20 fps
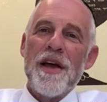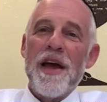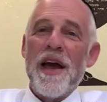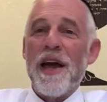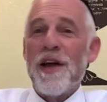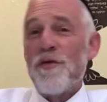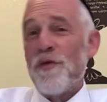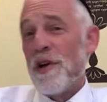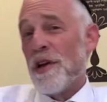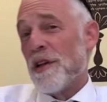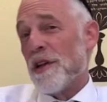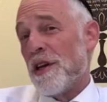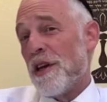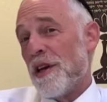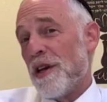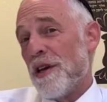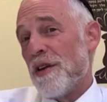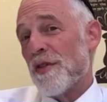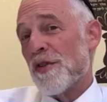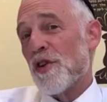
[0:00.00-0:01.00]
And
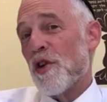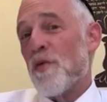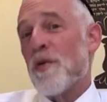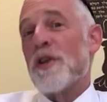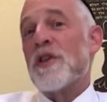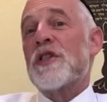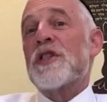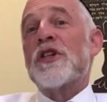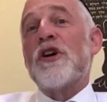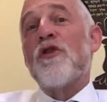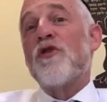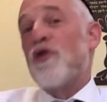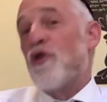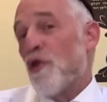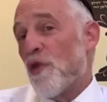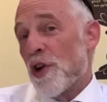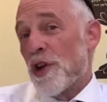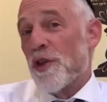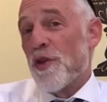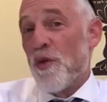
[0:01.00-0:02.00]
really, so much so,
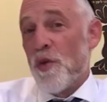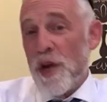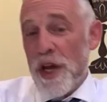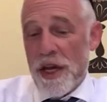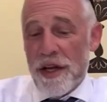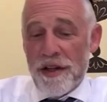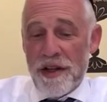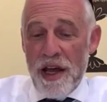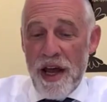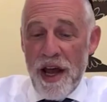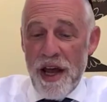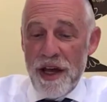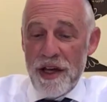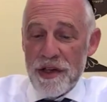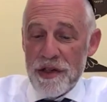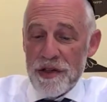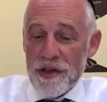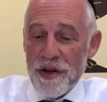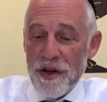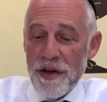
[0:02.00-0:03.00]
during the
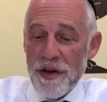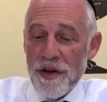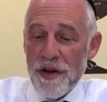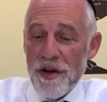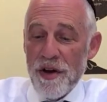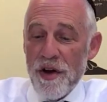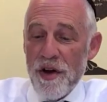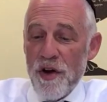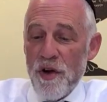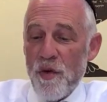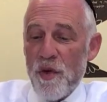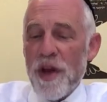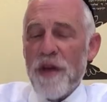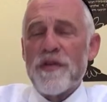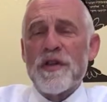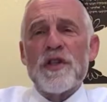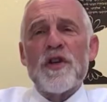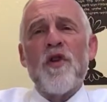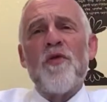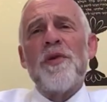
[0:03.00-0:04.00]
weekdays, we have
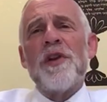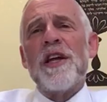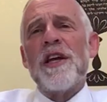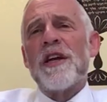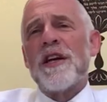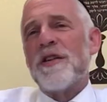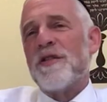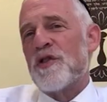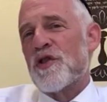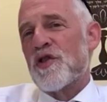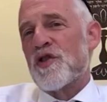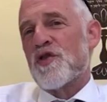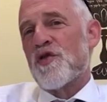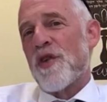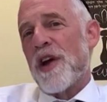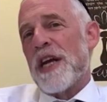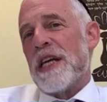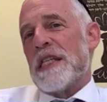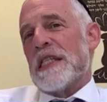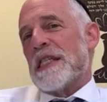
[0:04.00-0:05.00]
so many
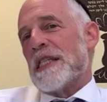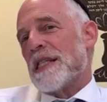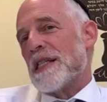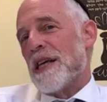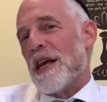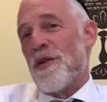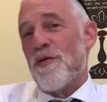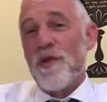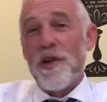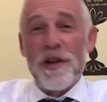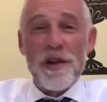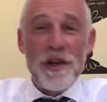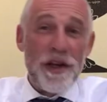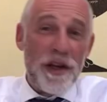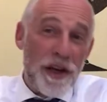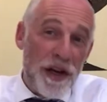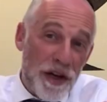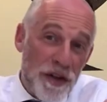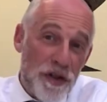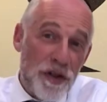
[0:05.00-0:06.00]
constraints and
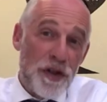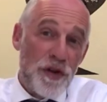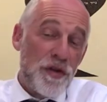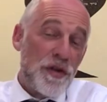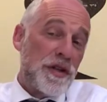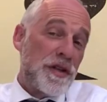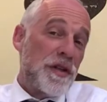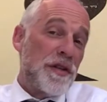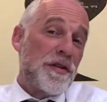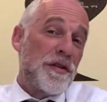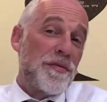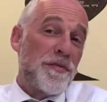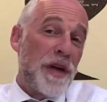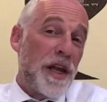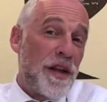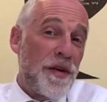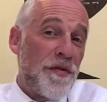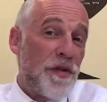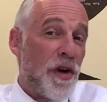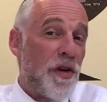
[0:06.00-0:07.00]
really excuses,
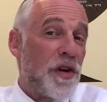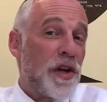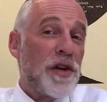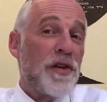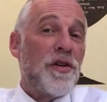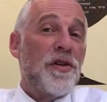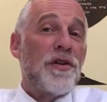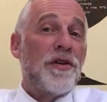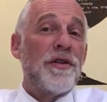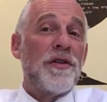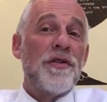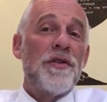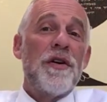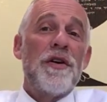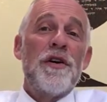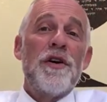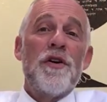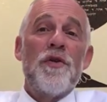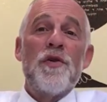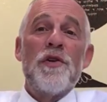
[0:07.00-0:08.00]
many very good.
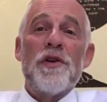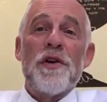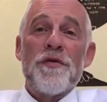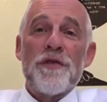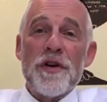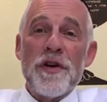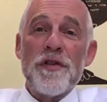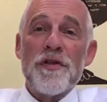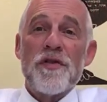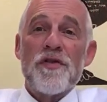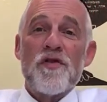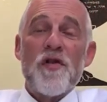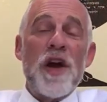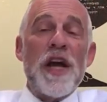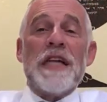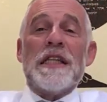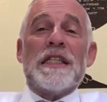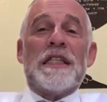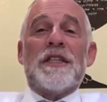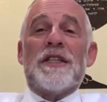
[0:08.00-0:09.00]
We have
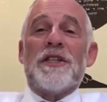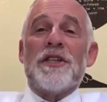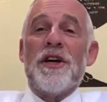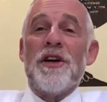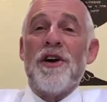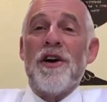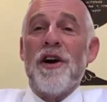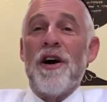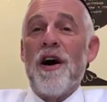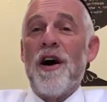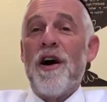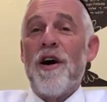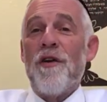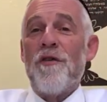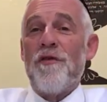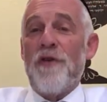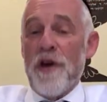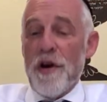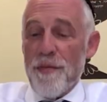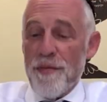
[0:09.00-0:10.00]
constraints
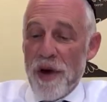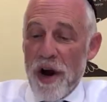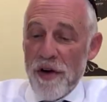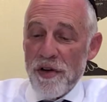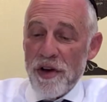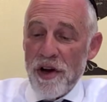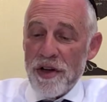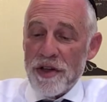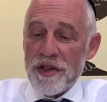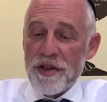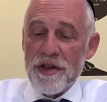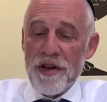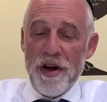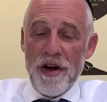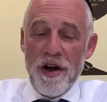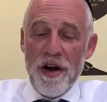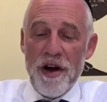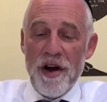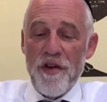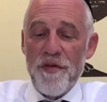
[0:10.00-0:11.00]
of
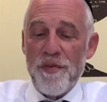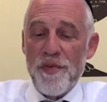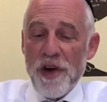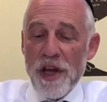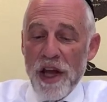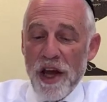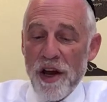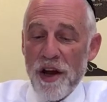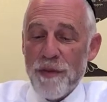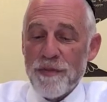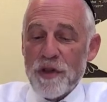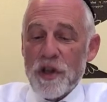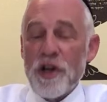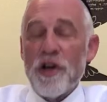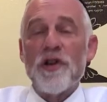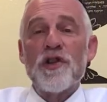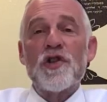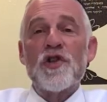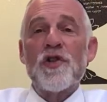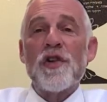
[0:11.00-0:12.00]
parnasa, of bringing up
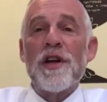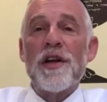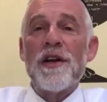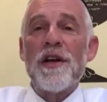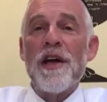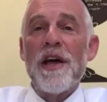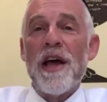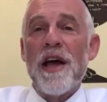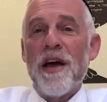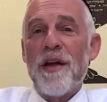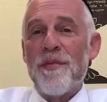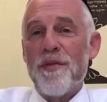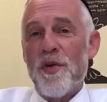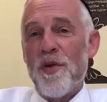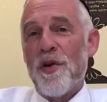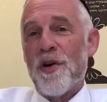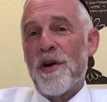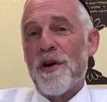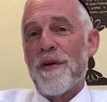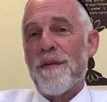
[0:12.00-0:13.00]
children, and
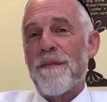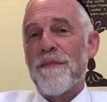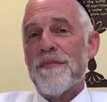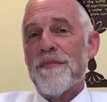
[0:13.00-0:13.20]
more.